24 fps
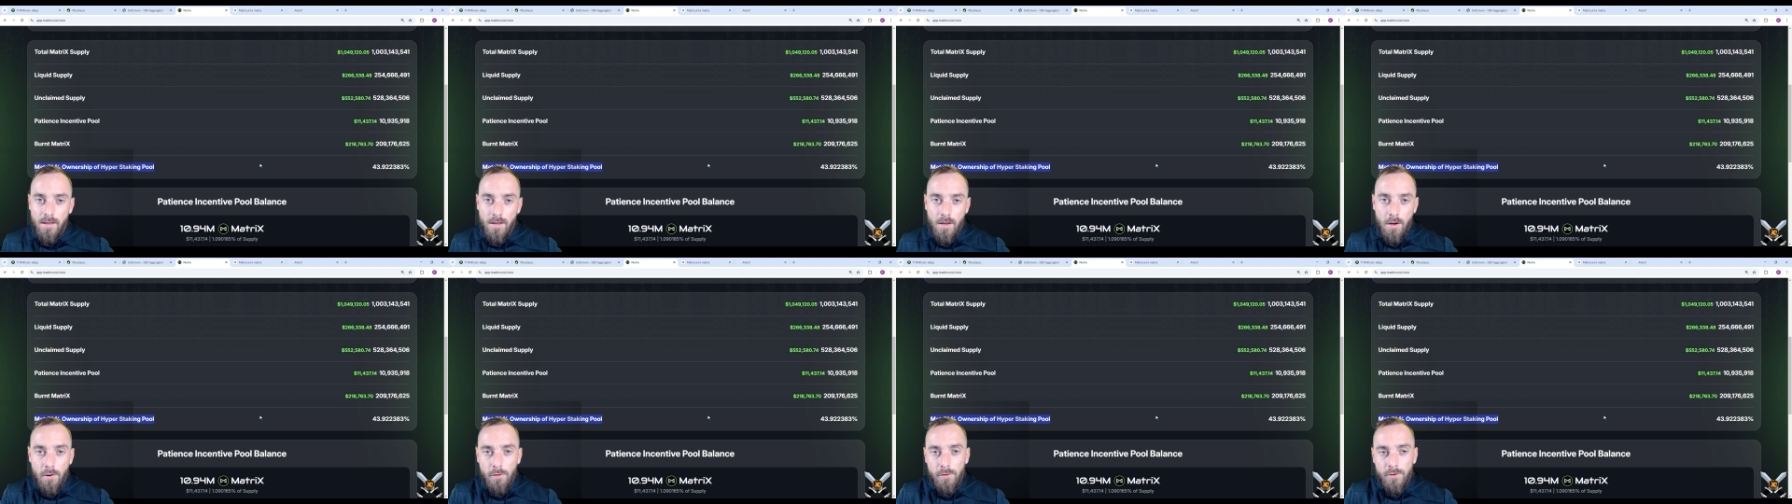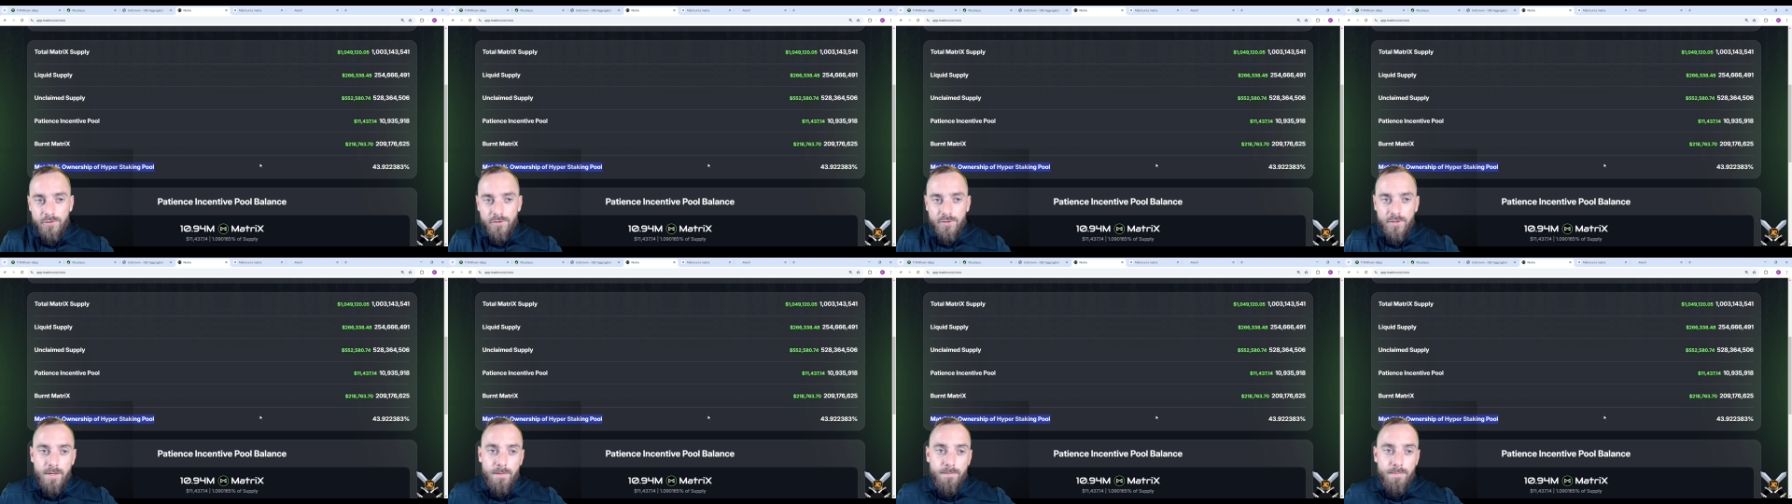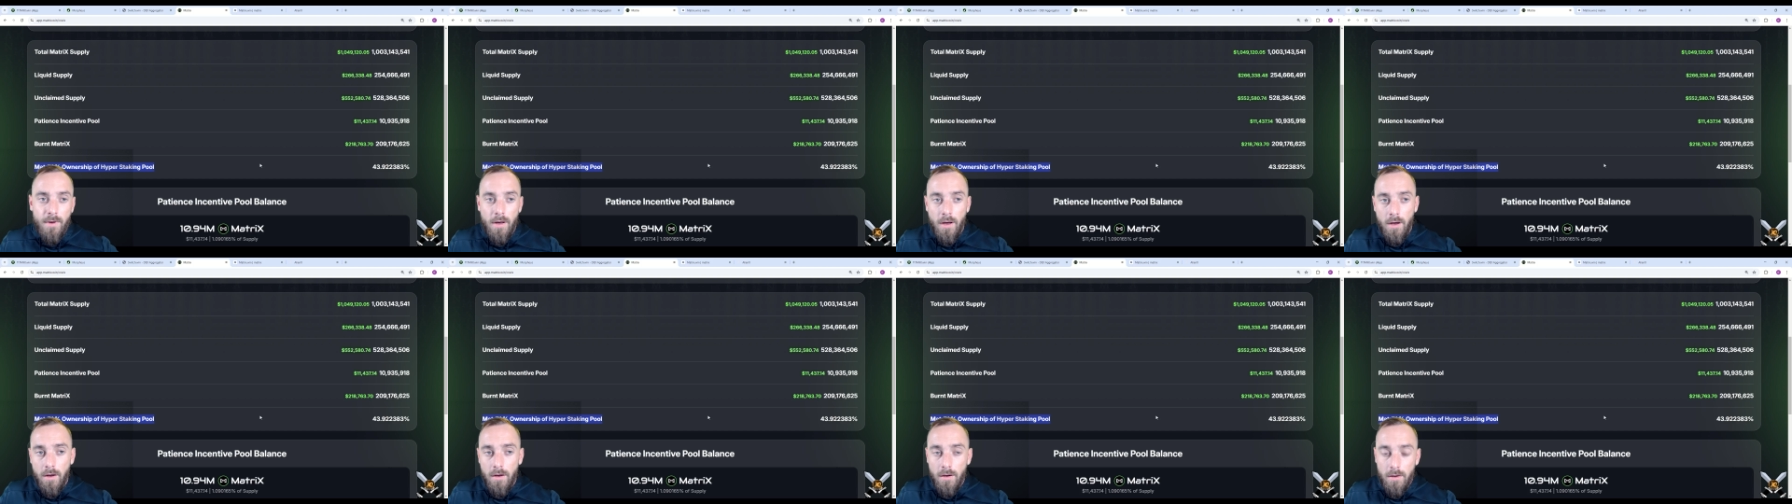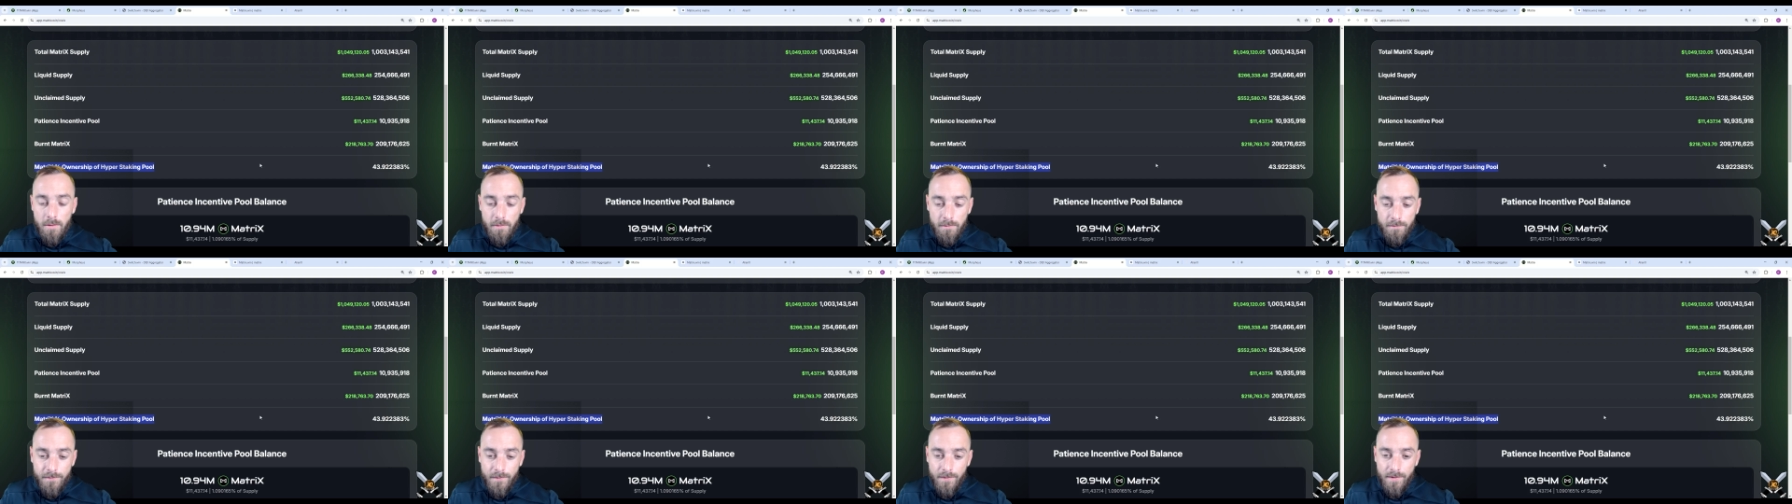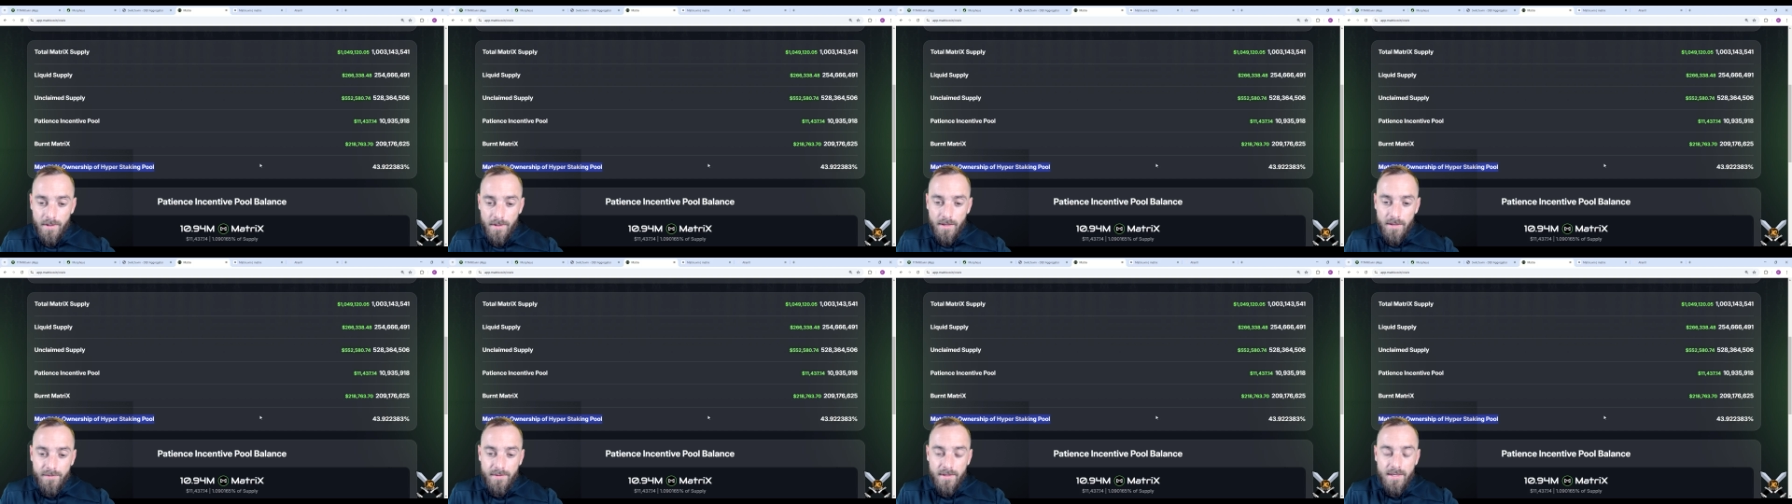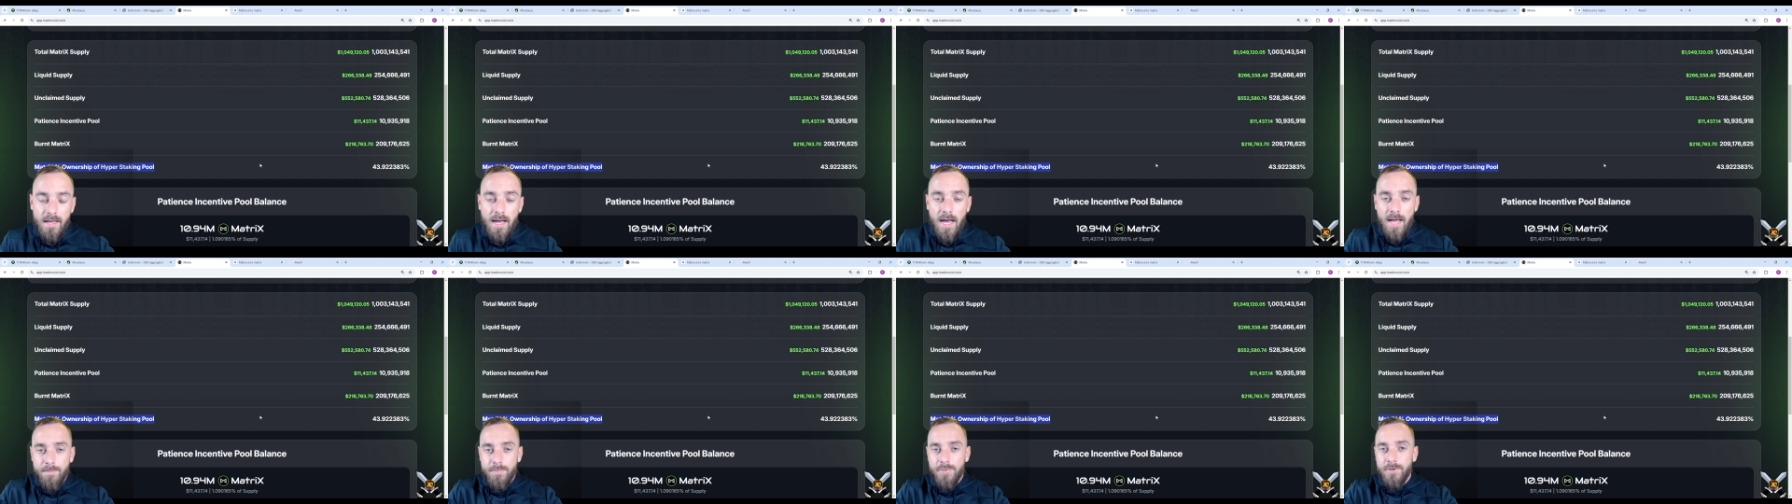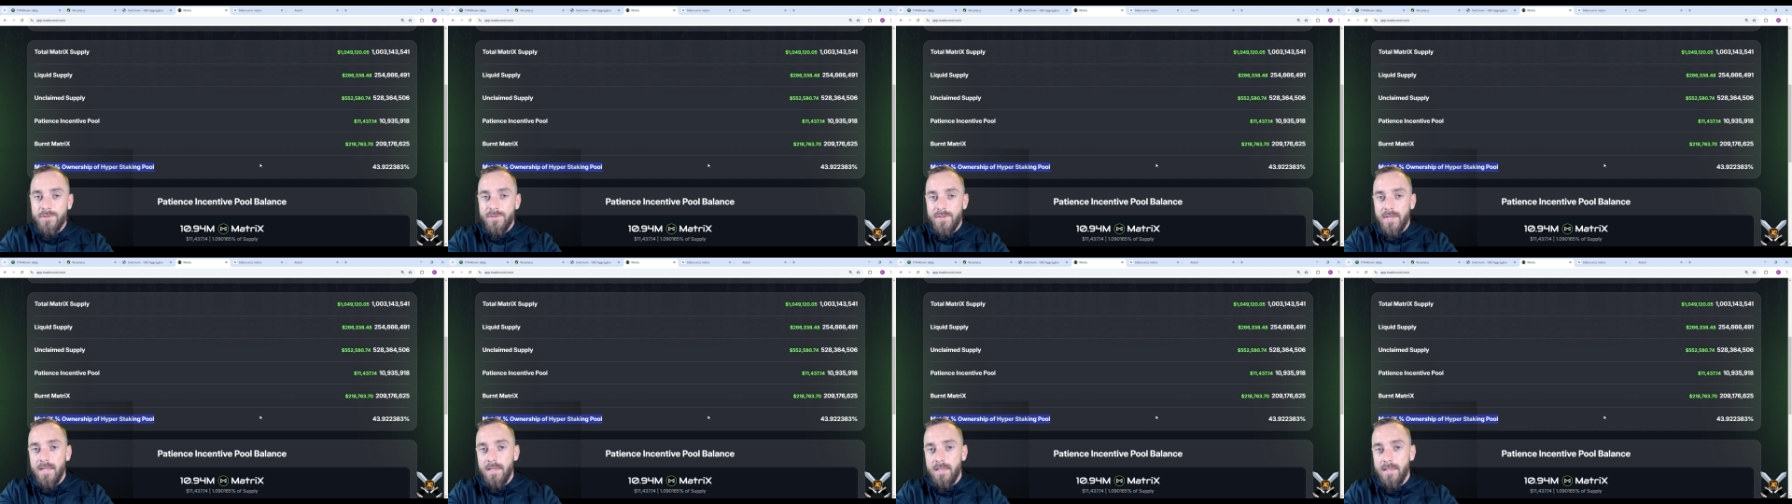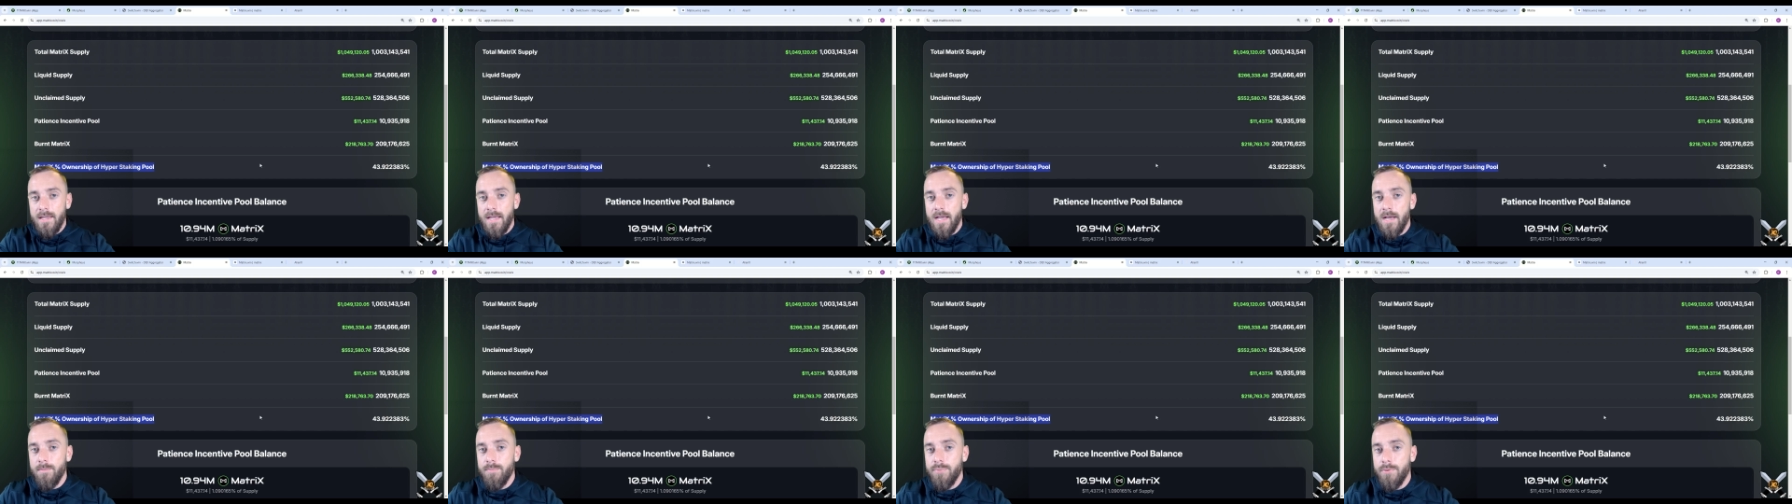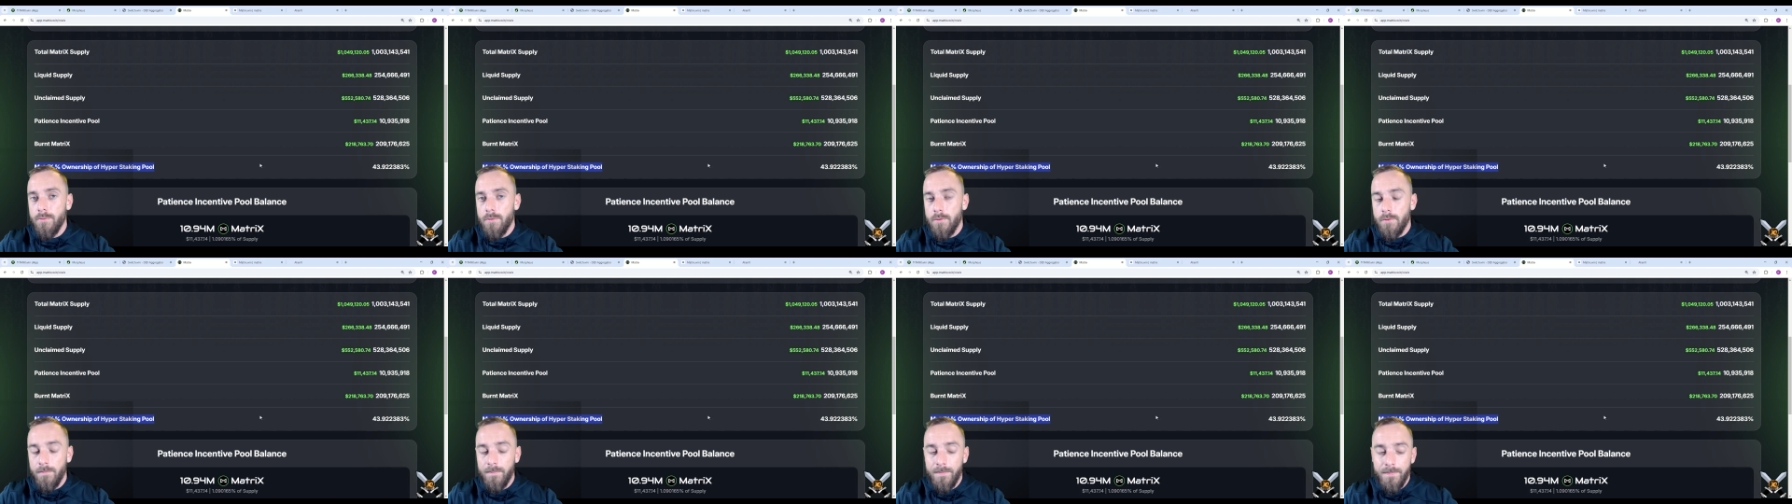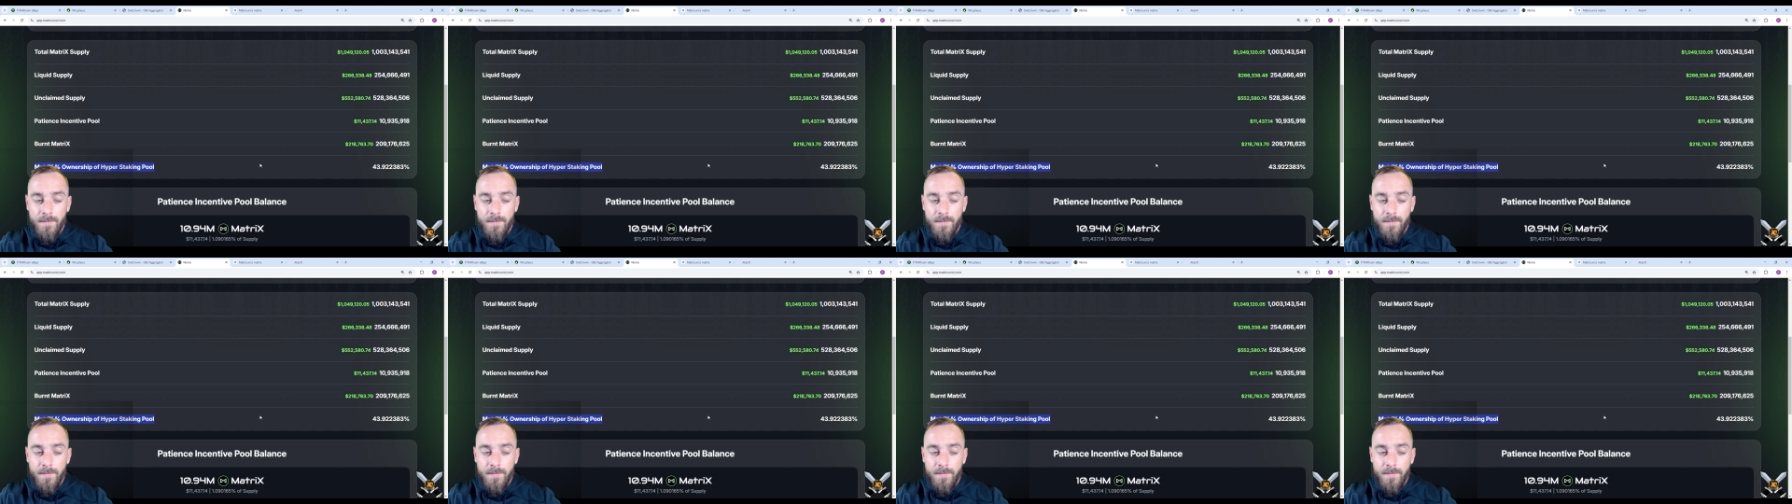ownership of the Hyper staking out pool.